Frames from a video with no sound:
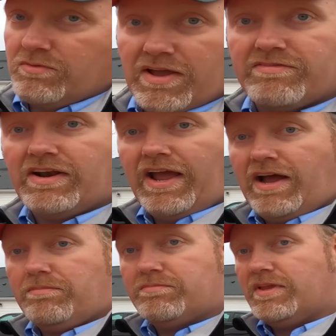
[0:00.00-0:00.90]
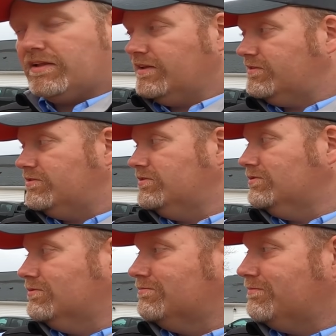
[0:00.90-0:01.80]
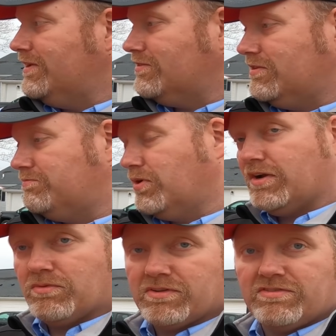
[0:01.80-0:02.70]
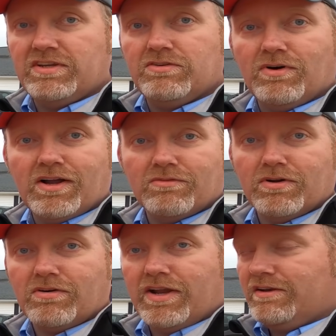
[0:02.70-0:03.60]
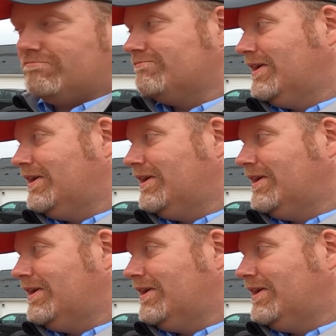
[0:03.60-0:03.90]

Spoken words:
We have an app that lets you basically put in what seed you want and what rate,